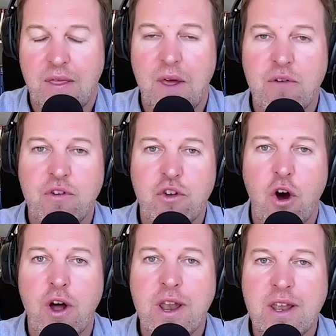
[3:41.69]
There is
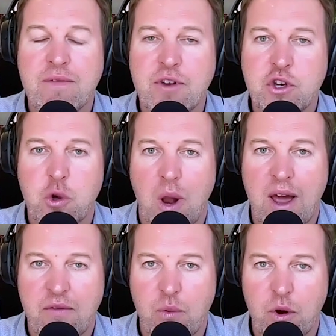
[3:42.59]
not an individual
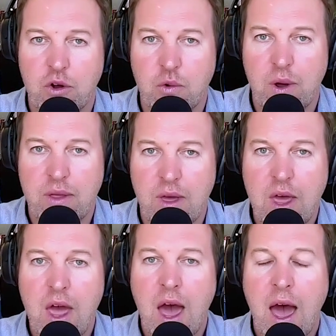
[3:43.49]
I've worked with
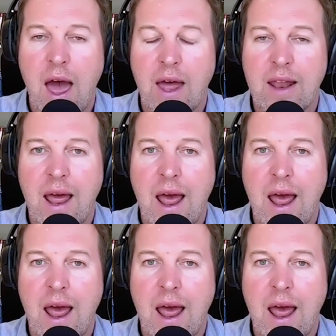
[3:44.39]
at